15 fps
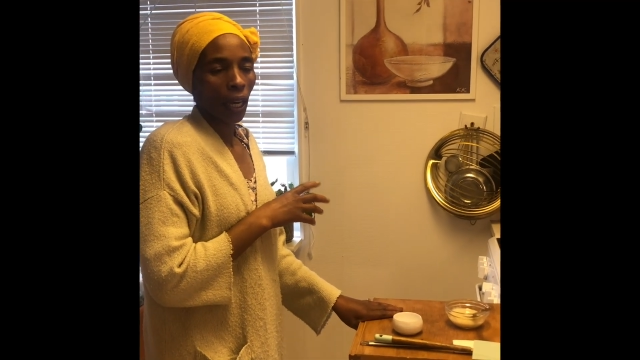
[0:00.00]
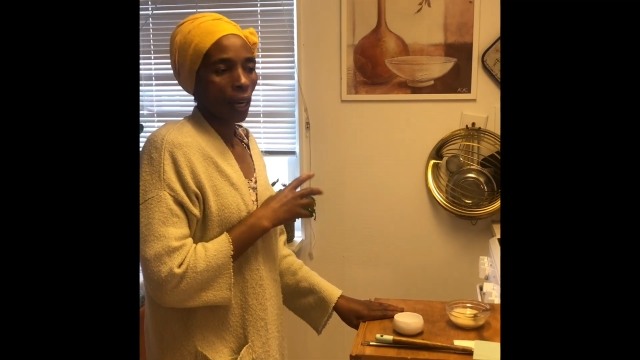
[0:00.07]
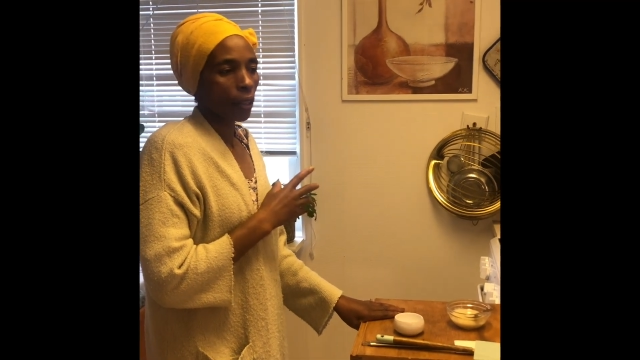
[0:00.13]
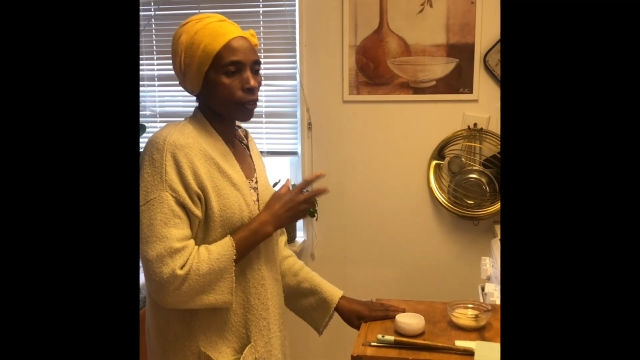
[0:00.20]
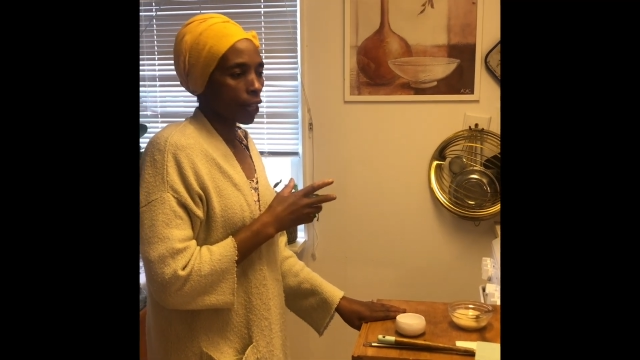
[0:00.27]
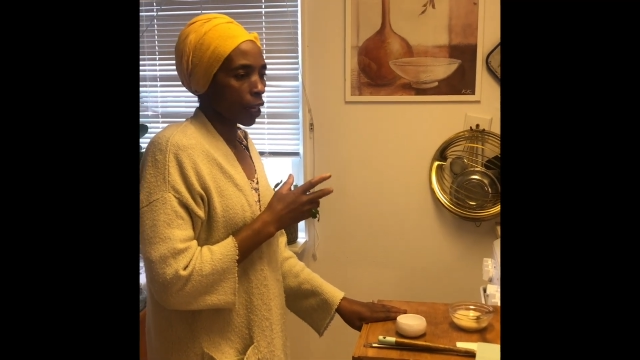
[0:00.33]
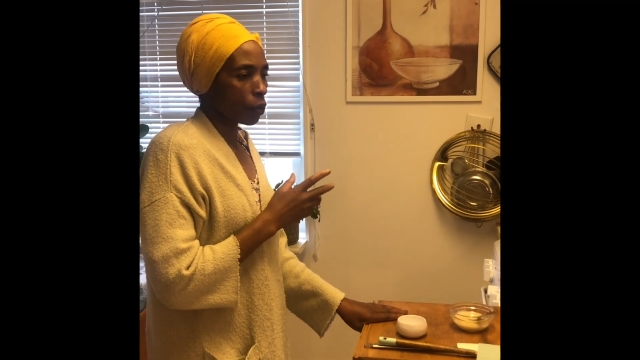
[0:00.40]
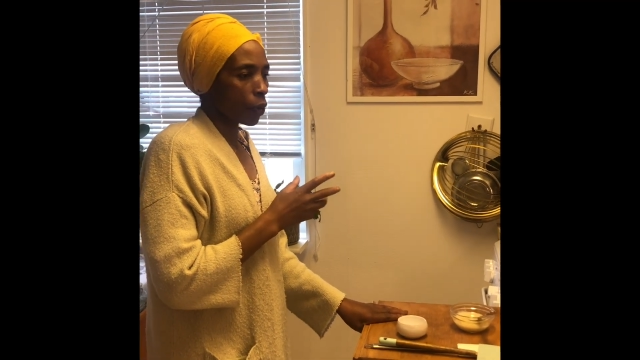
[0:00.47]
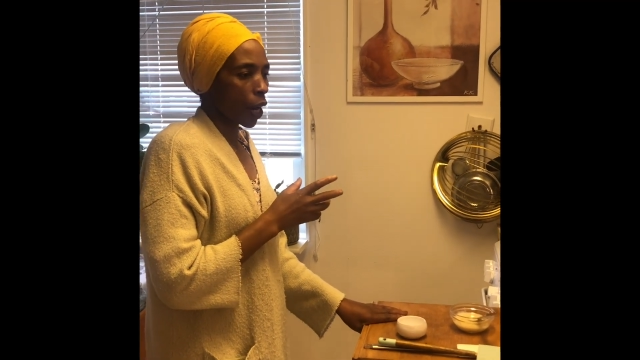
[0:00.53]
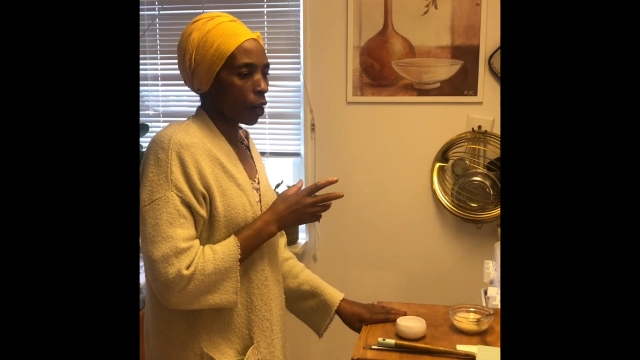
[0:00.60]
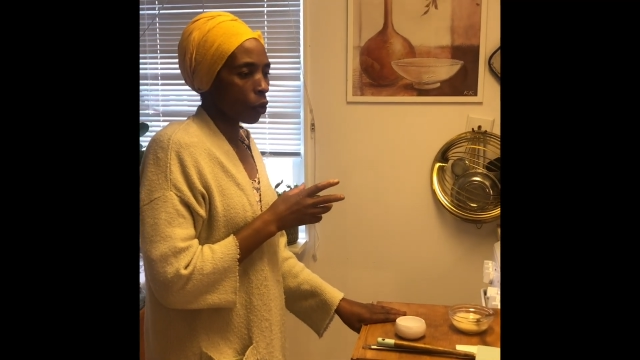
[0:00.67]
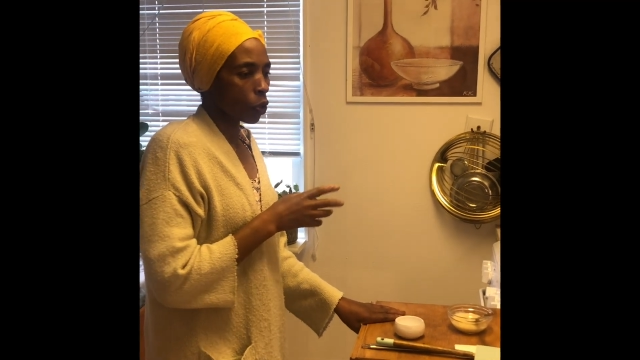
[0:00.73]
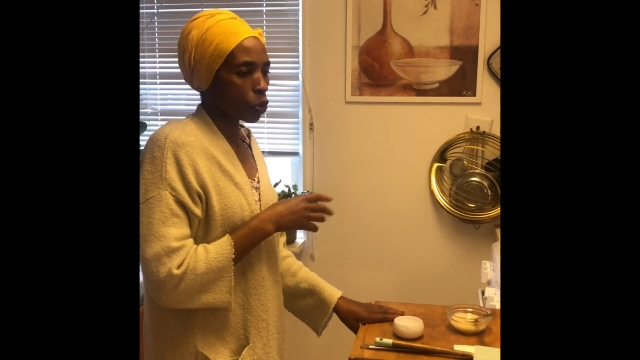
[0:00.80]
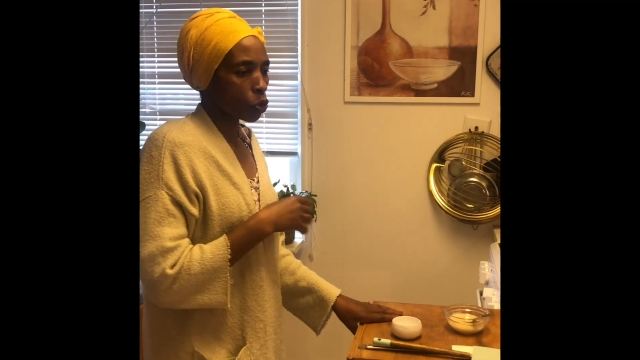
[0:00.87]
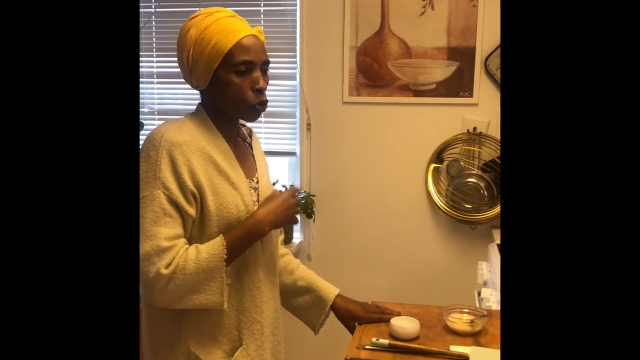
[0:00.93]
Then we are
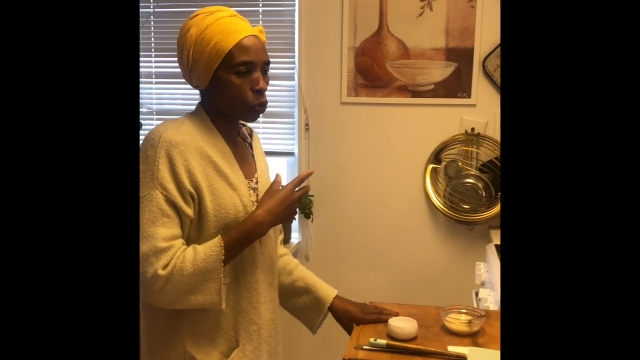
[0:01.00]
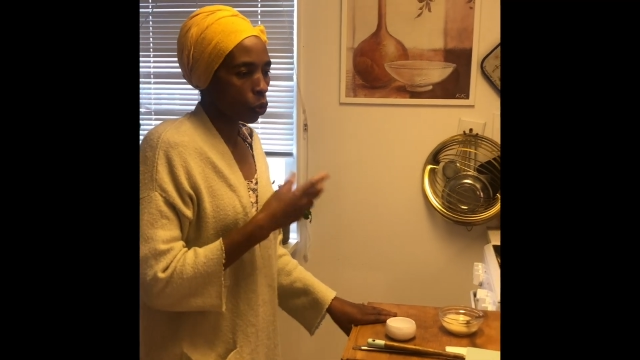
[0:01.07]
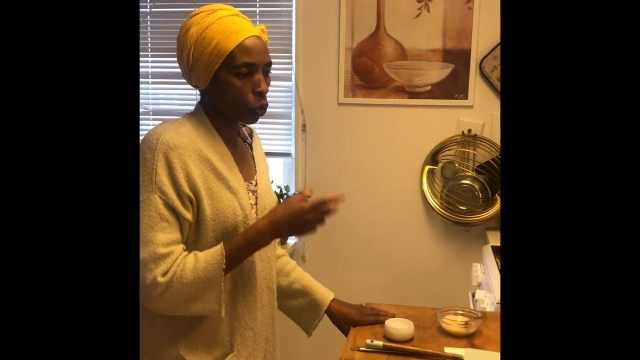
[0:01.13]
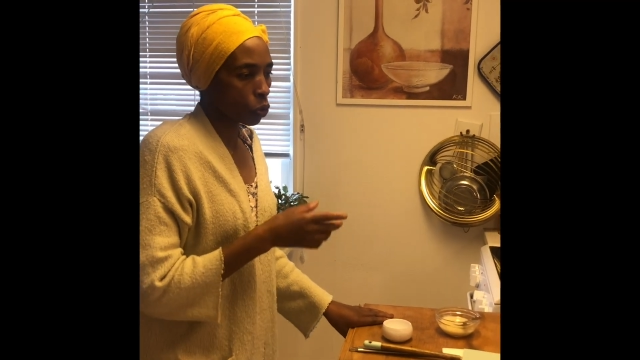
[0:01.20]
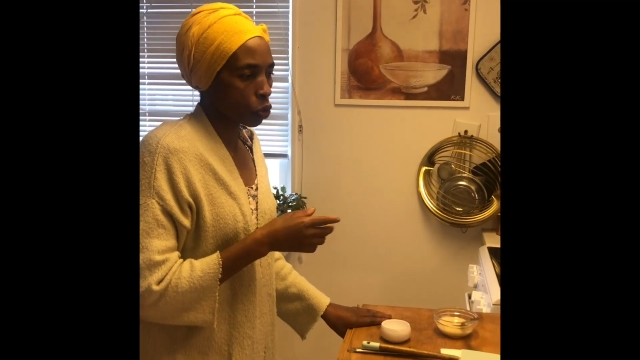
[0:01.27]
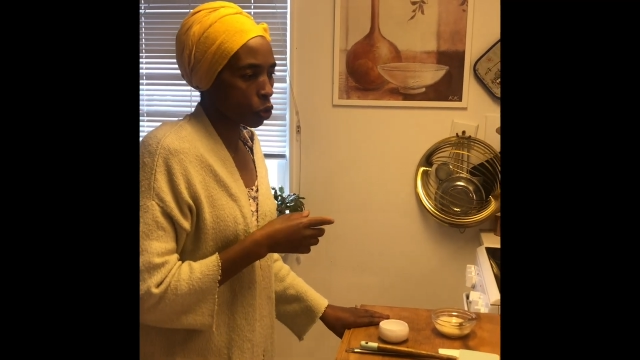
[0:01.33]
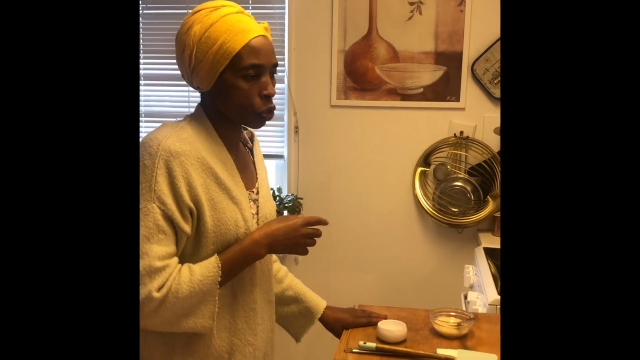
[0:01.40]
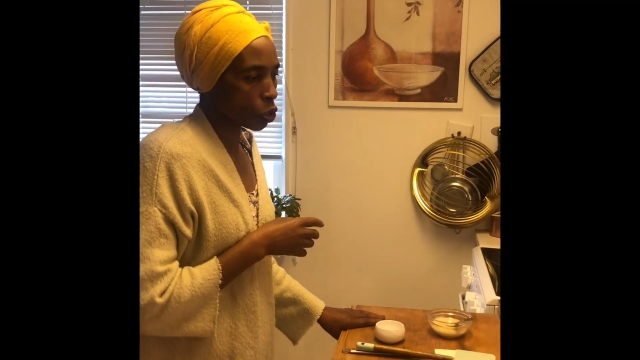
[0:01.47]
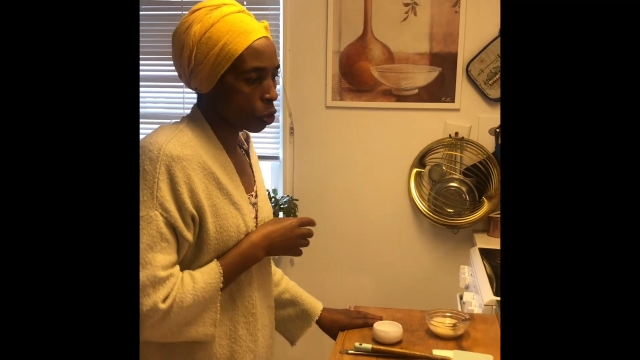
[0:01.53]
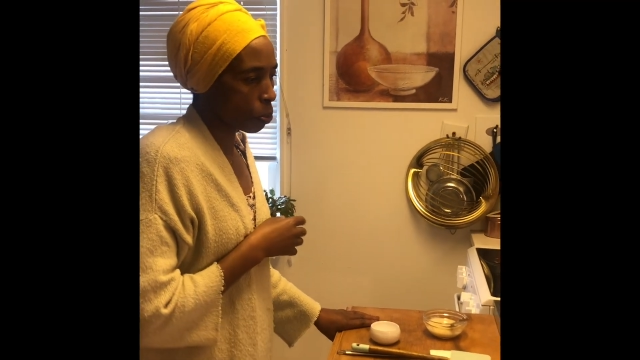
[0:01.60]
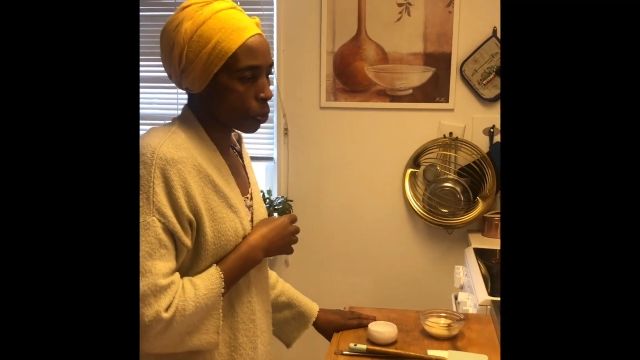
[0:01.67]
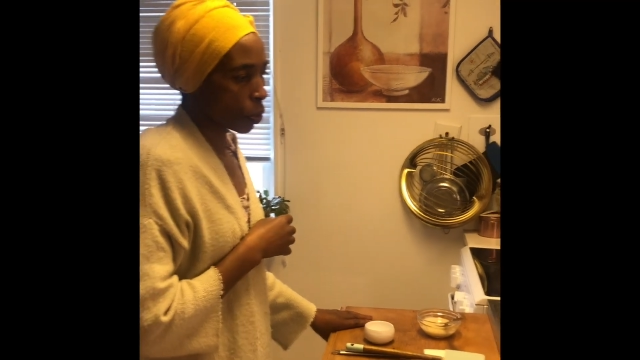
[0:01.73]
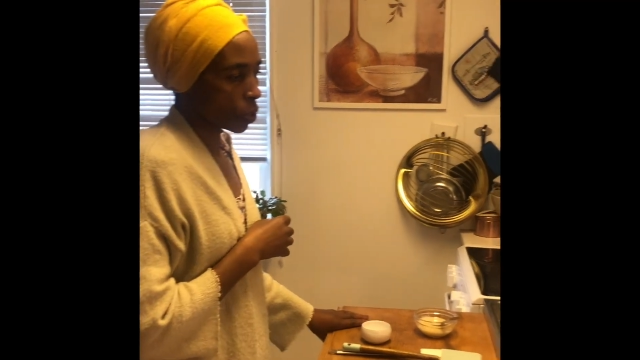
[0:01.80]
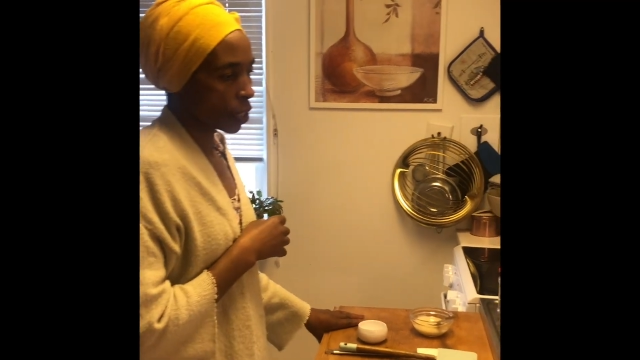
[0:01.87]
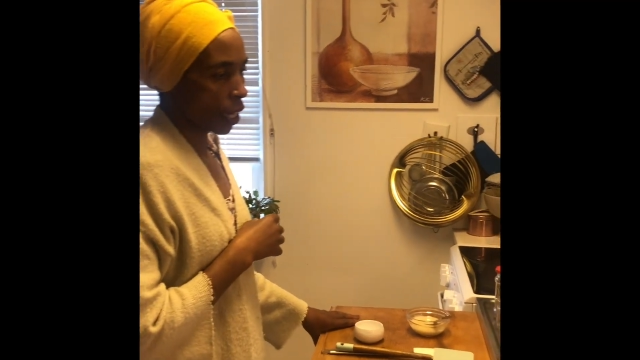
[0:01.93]
going to continue
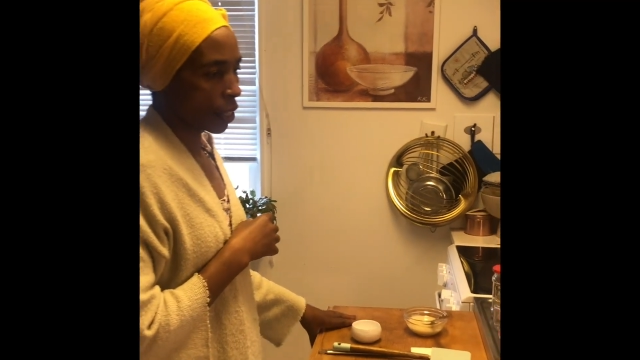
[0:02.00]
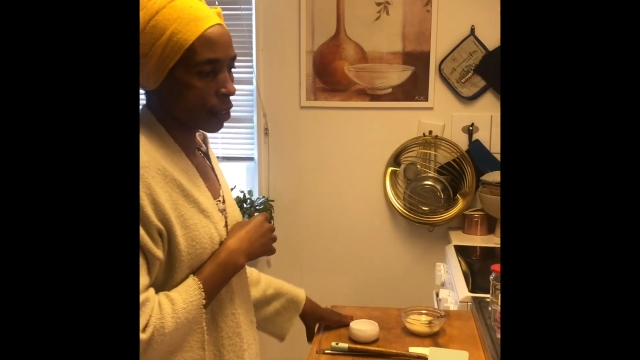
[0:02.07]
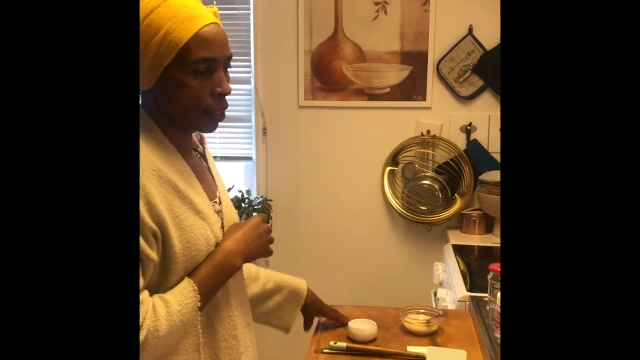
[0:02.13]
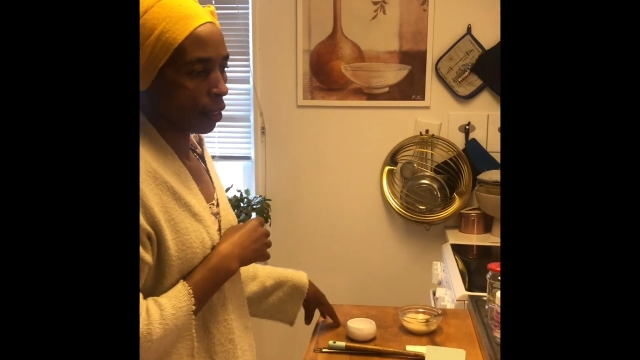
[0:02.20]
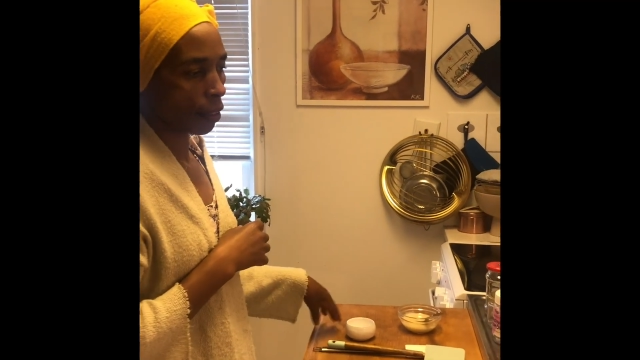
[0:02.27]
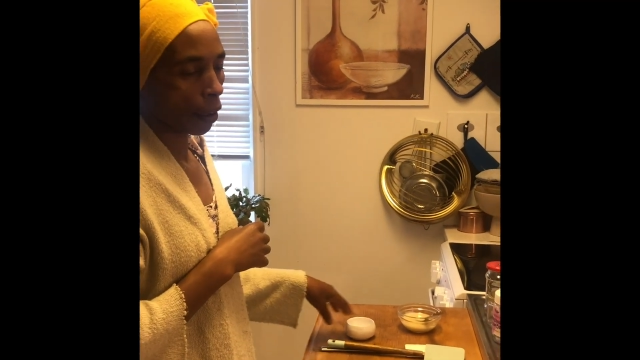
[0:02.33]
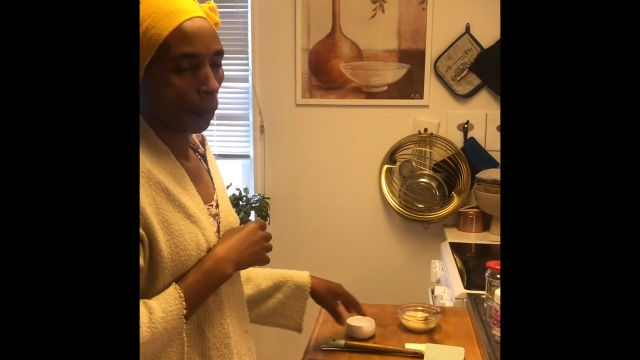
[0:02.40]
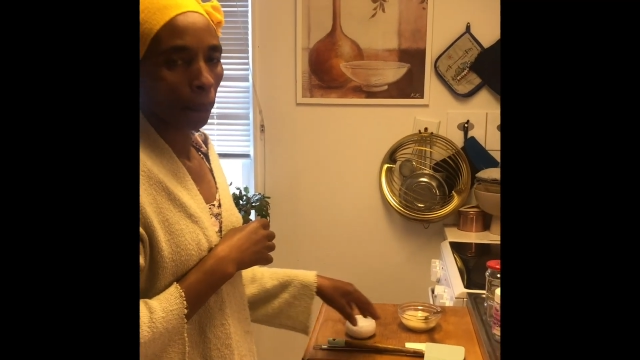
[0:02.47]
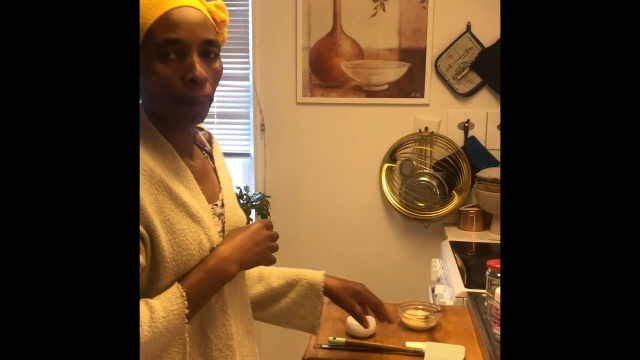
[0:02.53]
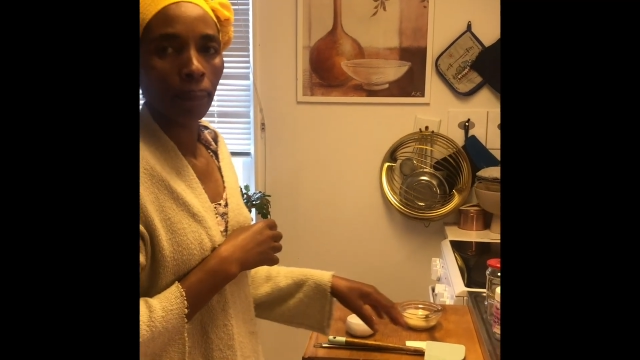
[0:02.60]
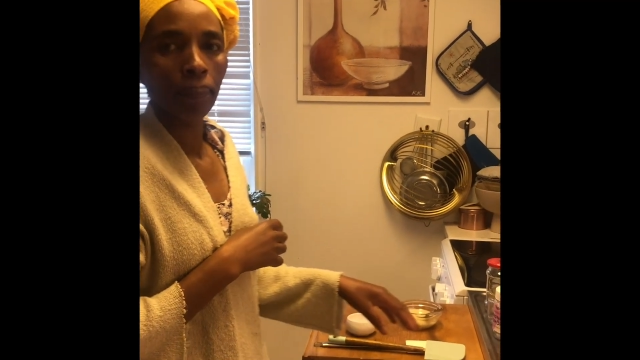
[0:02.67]
processing them.